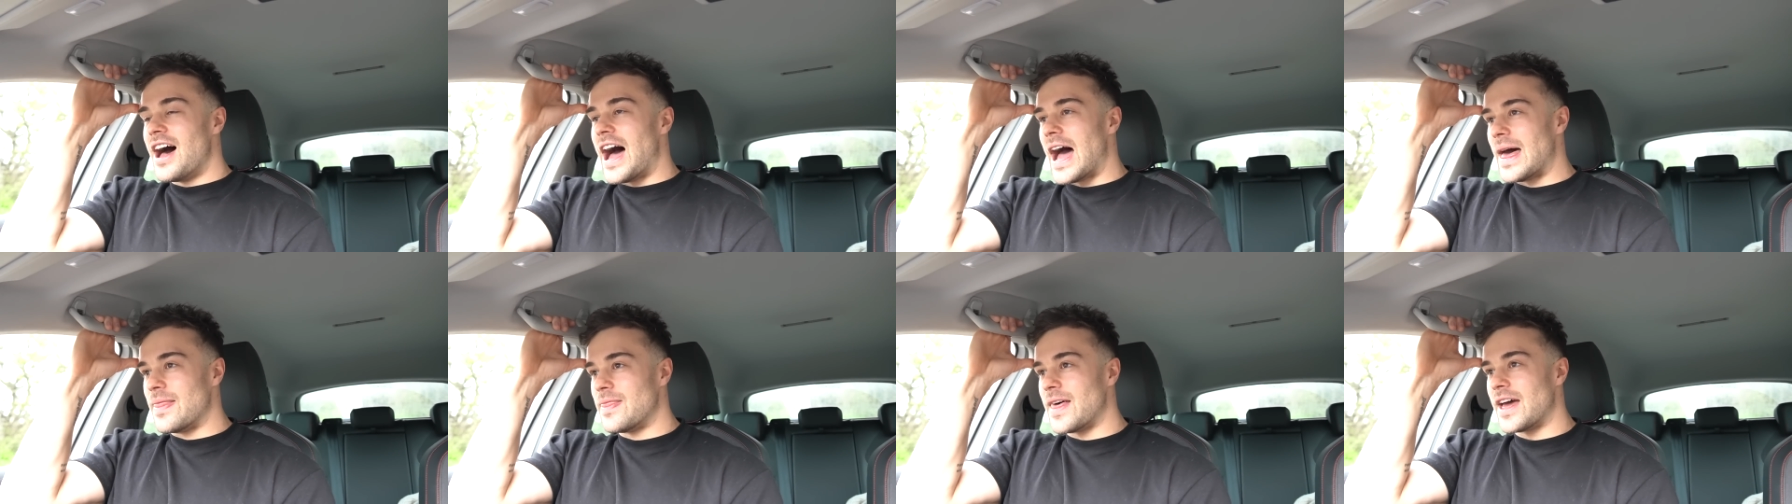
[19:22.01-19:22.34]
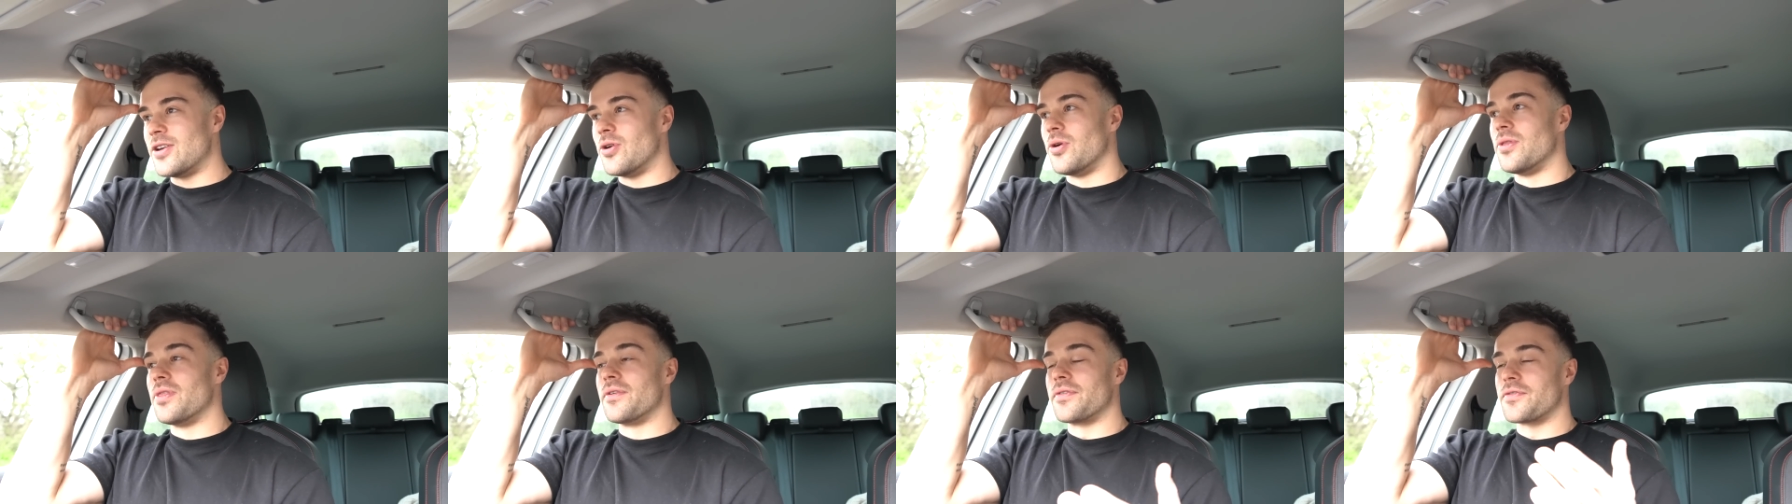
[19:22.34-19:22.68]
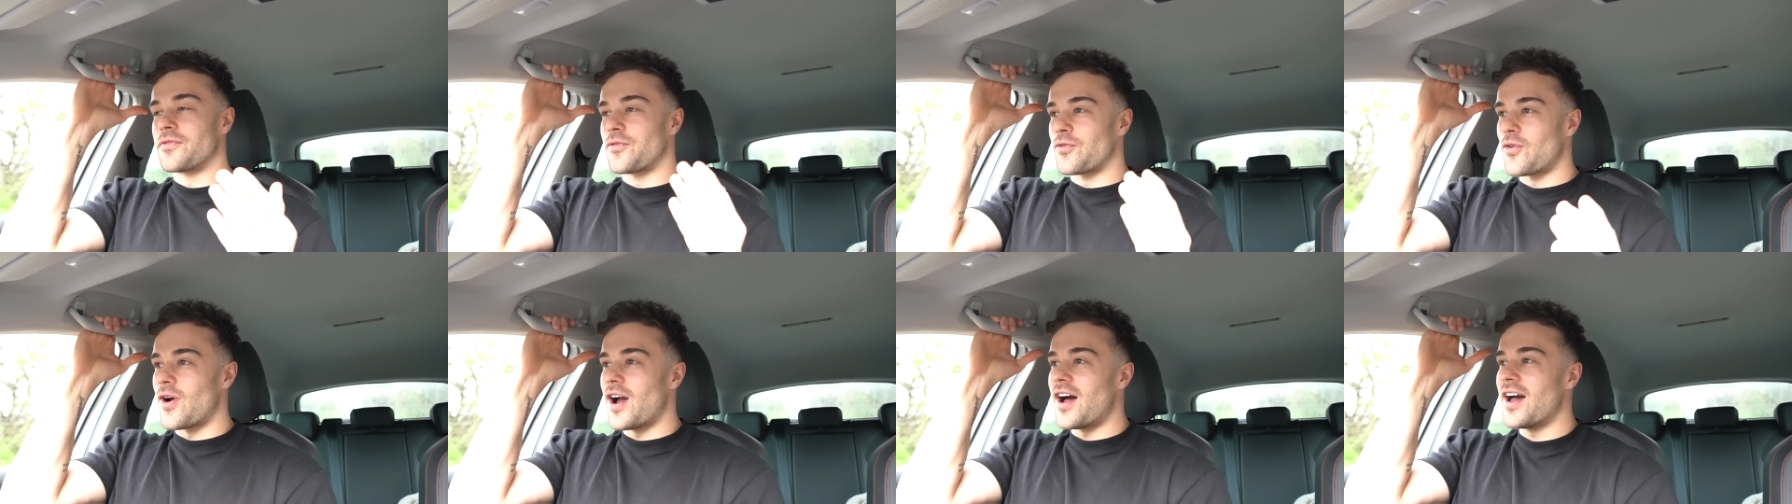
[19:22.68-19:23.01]
And then on the
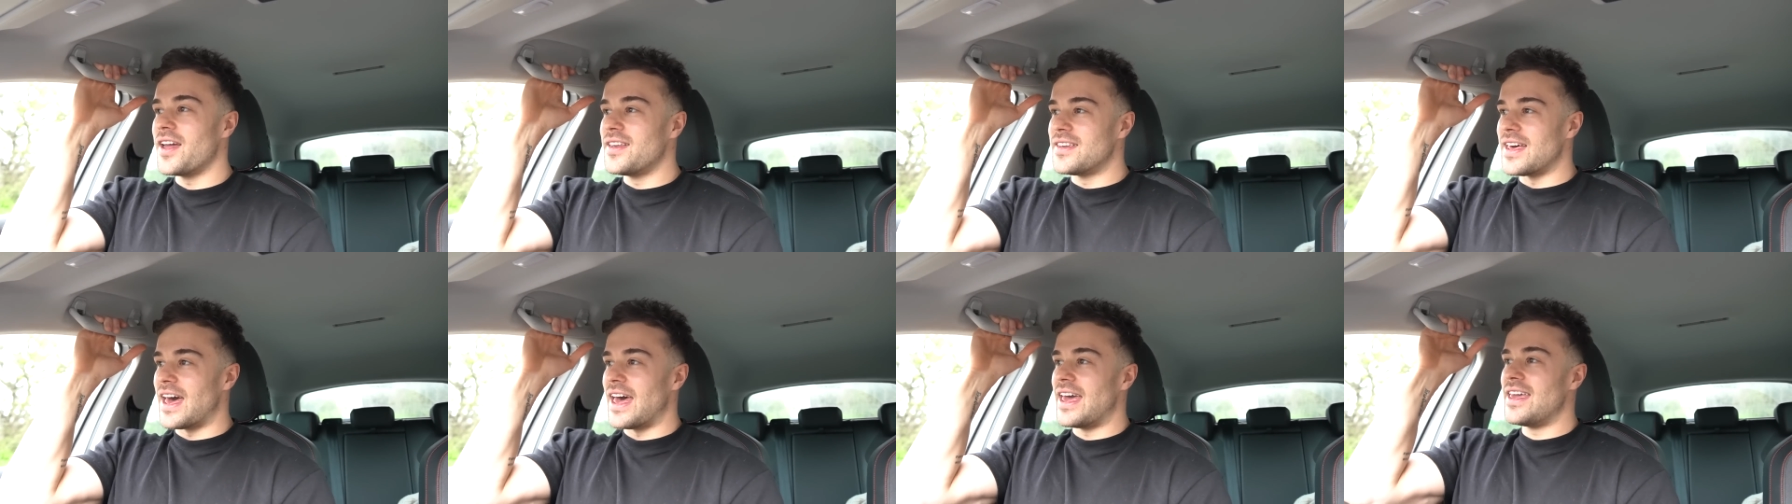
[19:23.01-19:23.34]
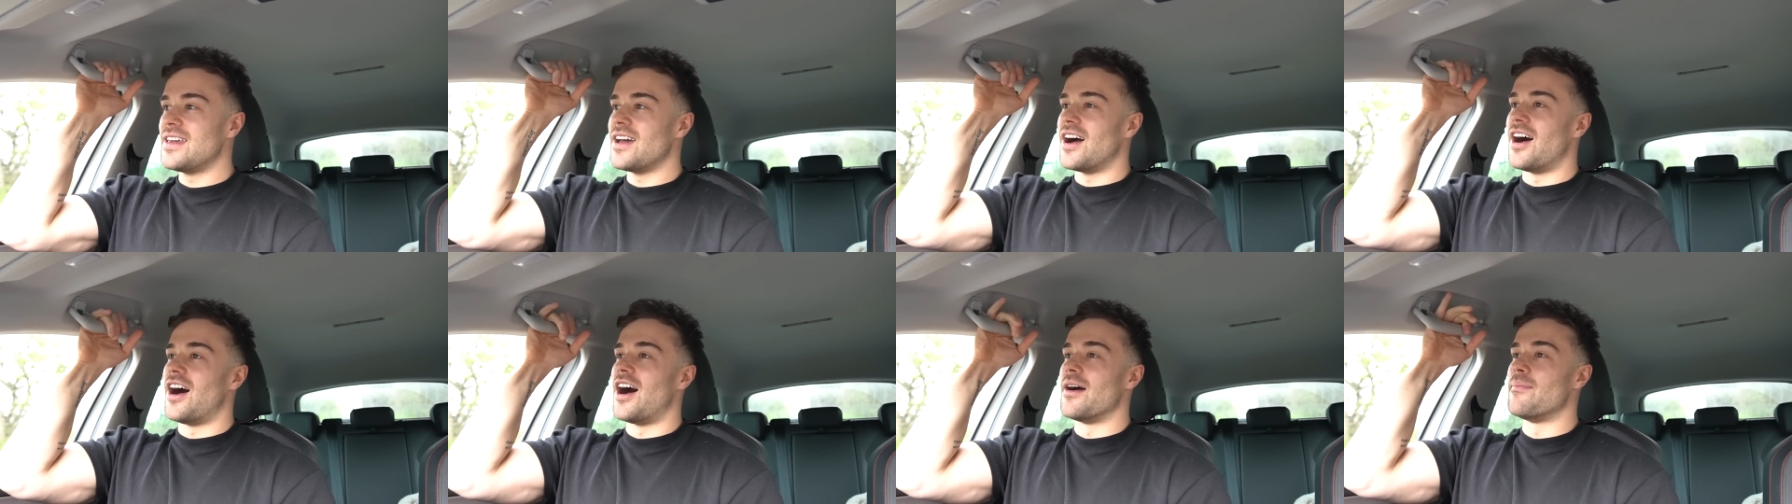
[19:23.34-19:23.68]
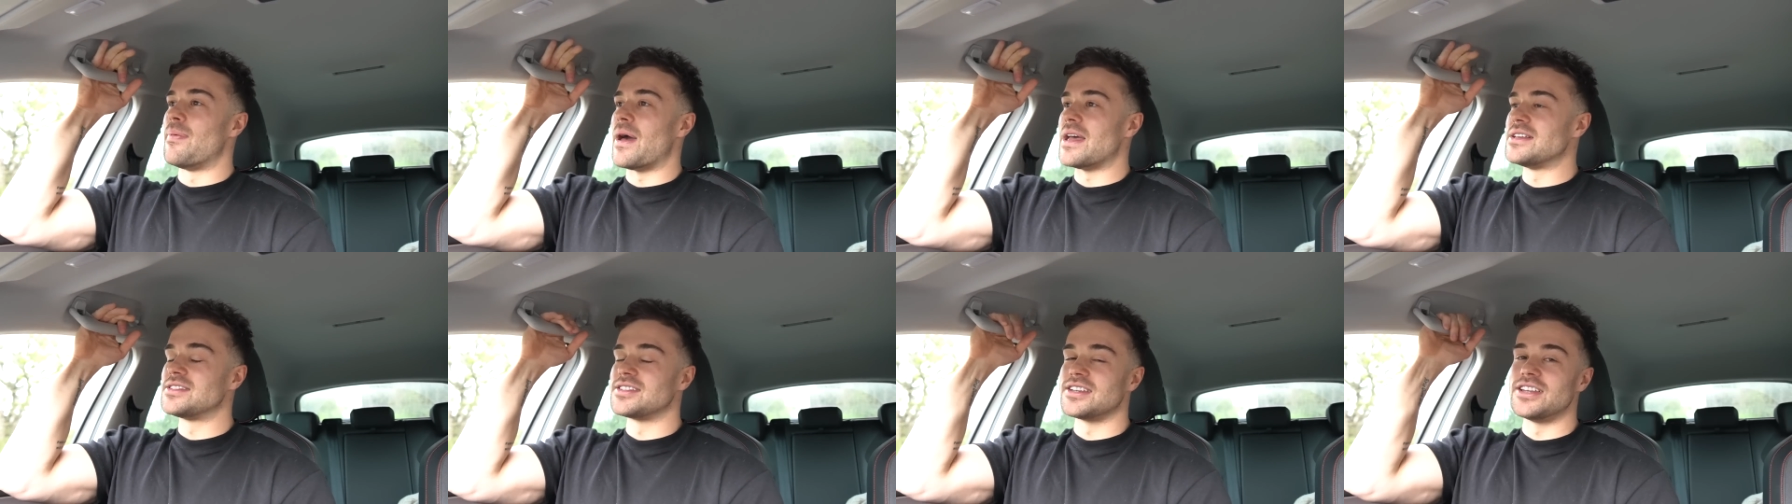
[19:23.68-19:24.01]
Friday, I
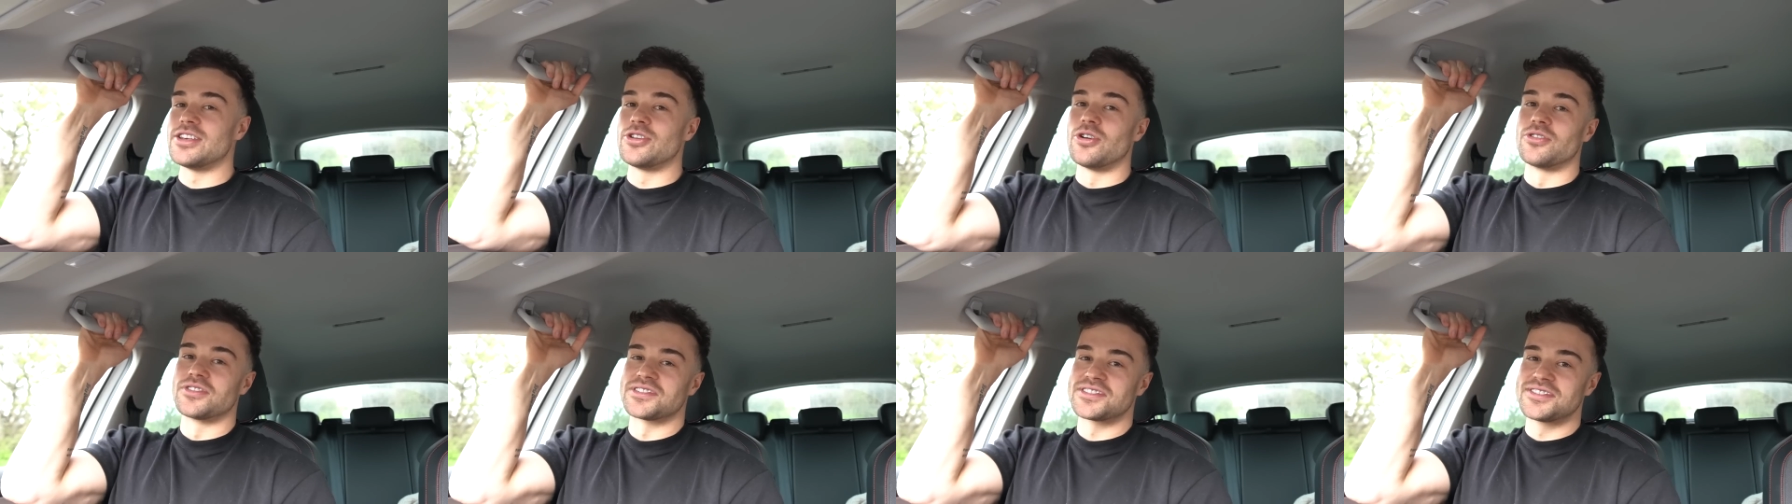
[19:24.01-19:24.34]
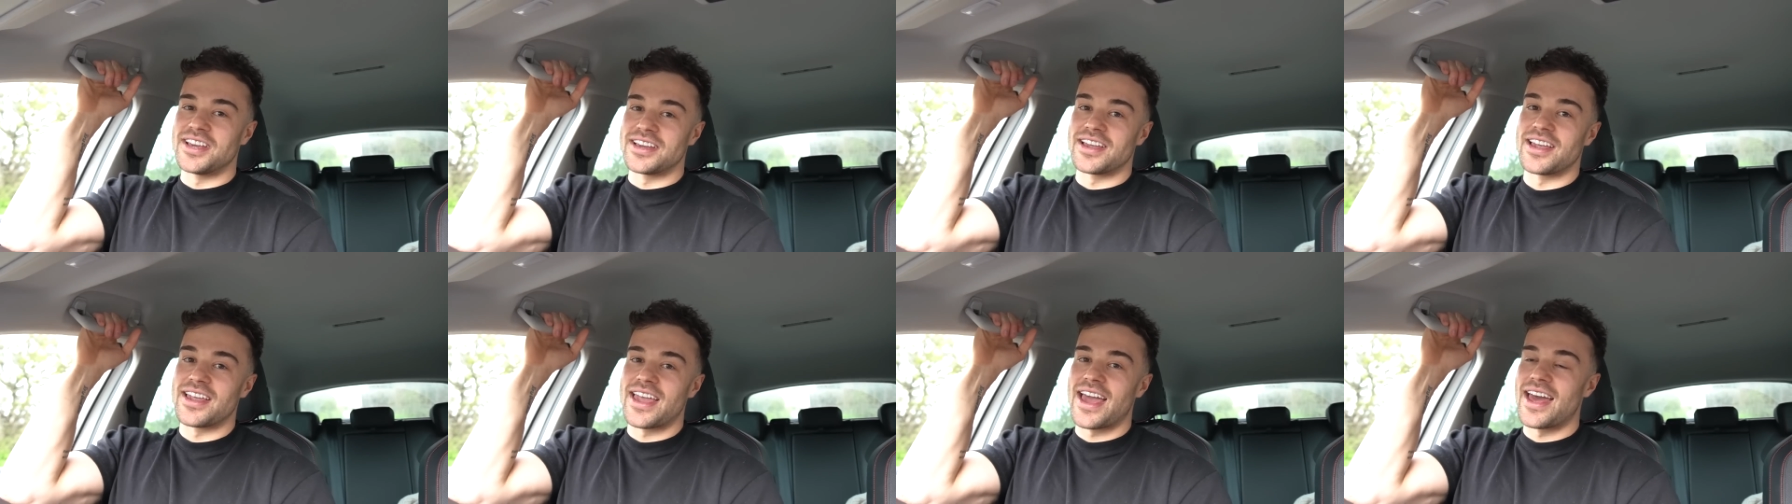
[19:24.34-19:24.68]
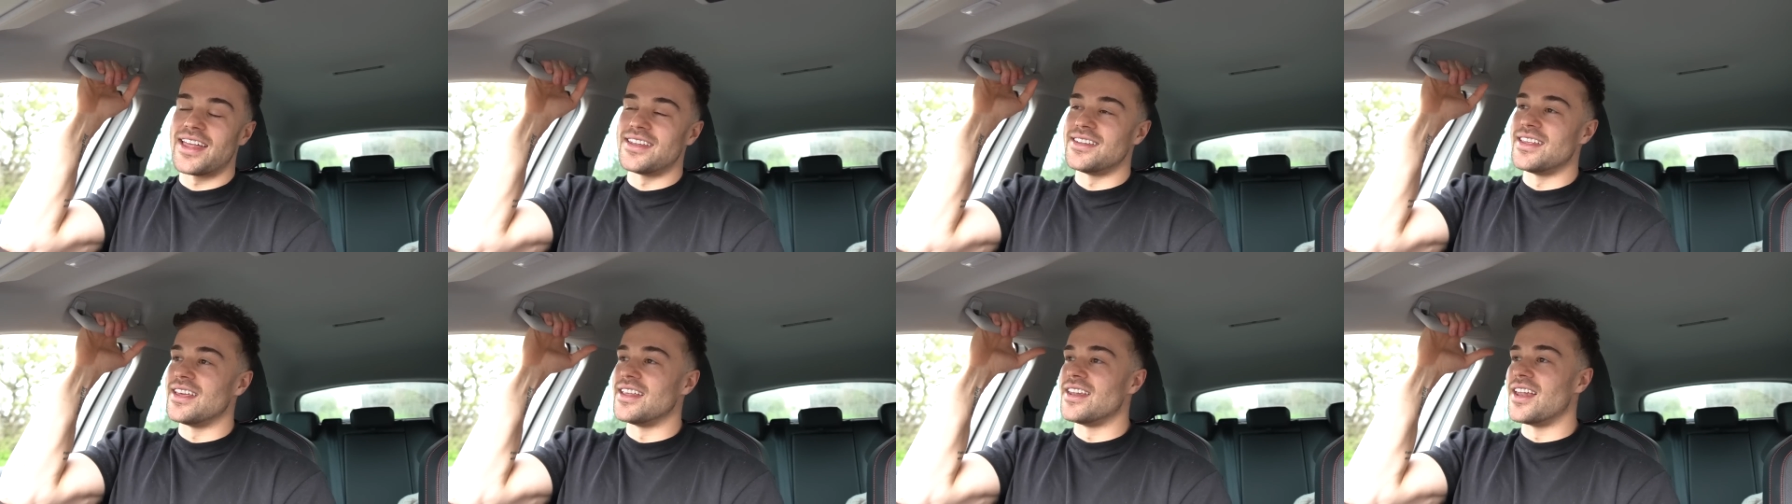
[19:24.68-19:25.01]
basically got sick
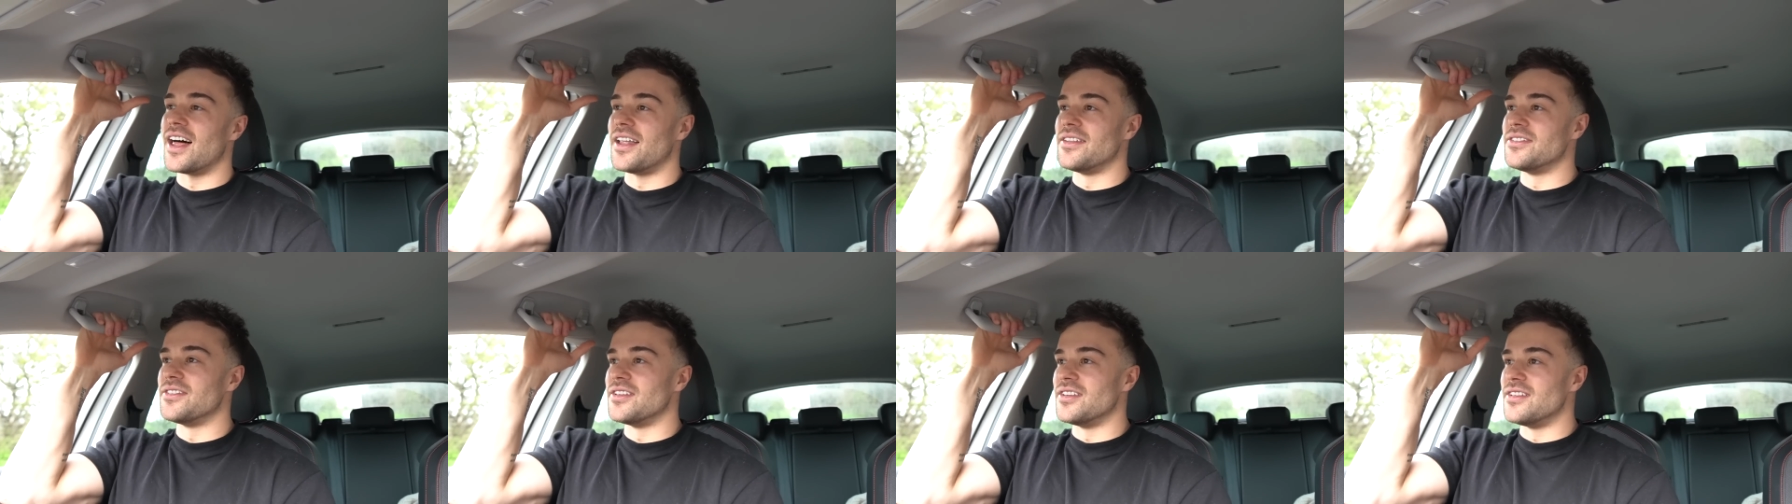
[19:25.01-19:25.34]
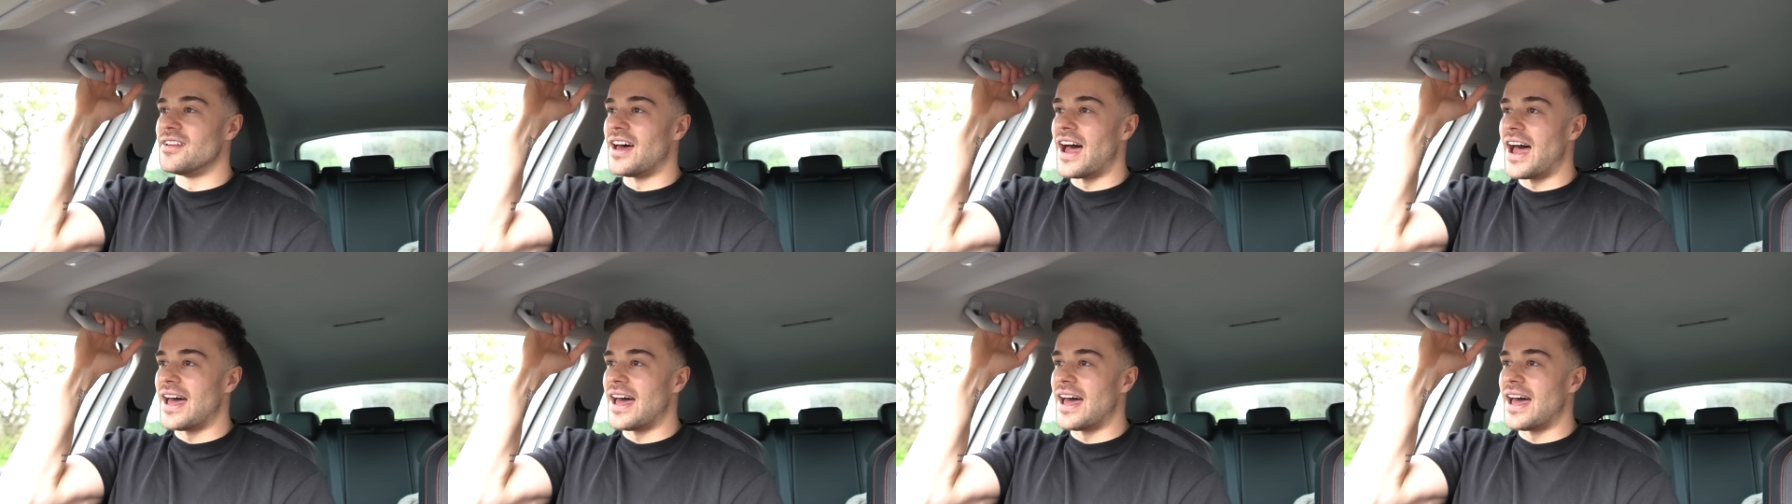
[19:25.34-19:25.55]
again in London,